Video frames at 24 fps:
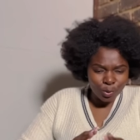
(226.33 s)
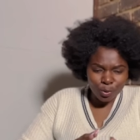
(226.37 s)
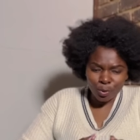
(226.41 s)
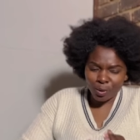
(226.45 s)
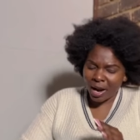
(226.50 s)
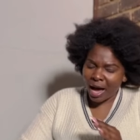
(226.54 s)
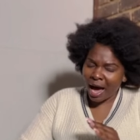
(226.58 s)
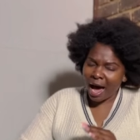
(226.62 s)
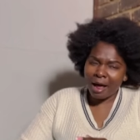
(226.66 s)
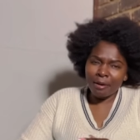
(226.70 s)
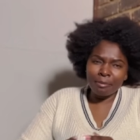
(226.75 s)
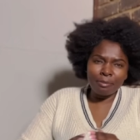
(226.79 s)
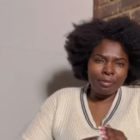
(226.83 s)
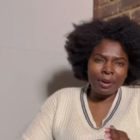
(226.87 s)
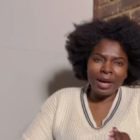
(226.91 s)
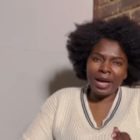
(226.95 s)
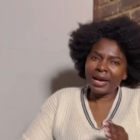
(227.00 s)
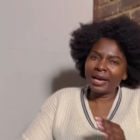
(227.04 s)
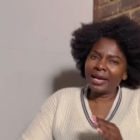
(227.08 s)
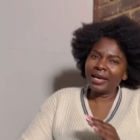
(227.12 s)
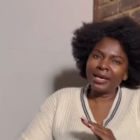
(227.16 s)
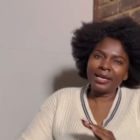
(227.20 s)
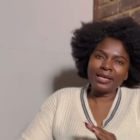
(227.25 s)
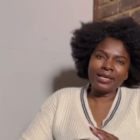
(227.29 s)
We're gonna
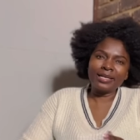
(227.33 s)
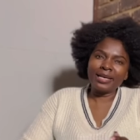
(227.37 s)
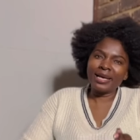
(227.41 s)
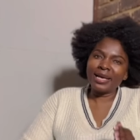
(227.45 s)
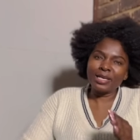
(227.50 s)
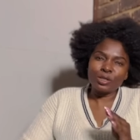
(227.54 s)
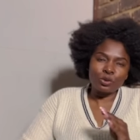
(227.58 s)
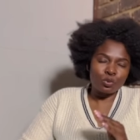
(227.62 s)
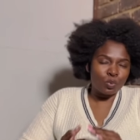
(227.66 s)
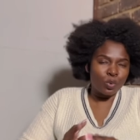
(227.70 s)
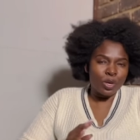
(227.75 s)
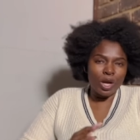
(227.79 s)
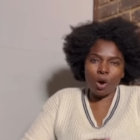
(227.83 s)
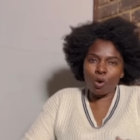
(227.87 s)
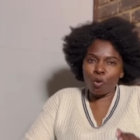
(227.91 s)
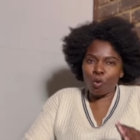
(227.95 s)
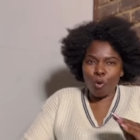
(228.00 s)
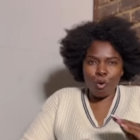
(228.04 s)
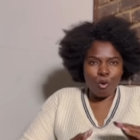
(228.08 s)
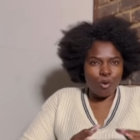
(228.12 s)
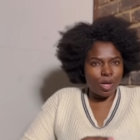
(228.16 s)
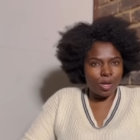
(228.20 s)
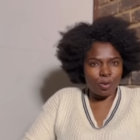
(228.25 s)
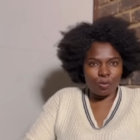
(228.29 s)
unpack it as we are
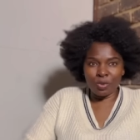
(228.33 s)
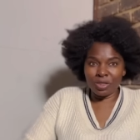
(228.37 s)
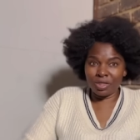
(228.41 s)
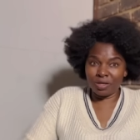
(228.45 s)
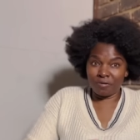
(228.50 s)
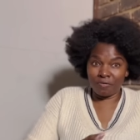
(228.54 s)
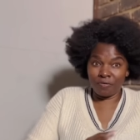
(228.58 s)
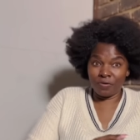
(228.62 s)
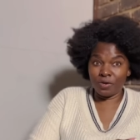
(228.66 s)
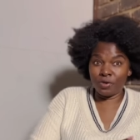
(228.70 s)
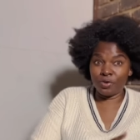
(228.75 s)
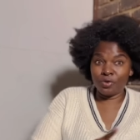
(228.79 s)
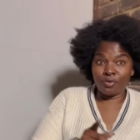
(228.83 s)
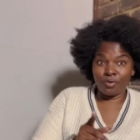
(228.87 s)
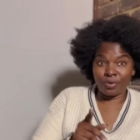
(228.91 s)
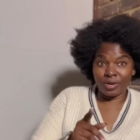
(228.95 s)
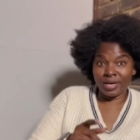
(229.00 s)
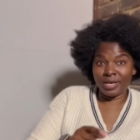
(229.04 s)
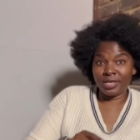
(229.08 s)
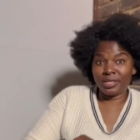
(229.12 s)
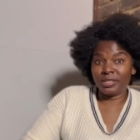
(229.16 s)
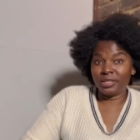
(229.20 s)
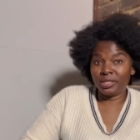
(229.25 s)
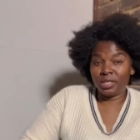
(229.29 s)
going with the video.
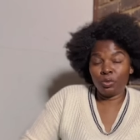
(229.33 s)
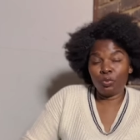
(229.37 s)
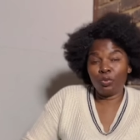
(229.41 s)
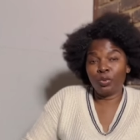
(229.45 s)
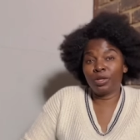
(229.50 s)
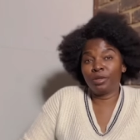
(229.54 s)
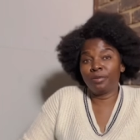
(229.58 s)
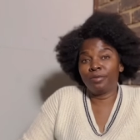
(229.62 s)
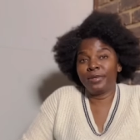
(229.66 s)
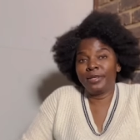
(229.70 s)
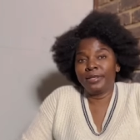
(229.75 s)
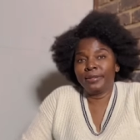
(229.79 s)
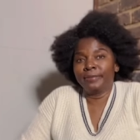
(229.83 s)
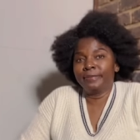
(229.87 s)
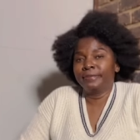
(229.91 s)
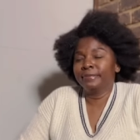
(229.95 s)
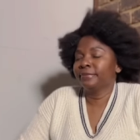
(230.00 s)
Okay, stick with me.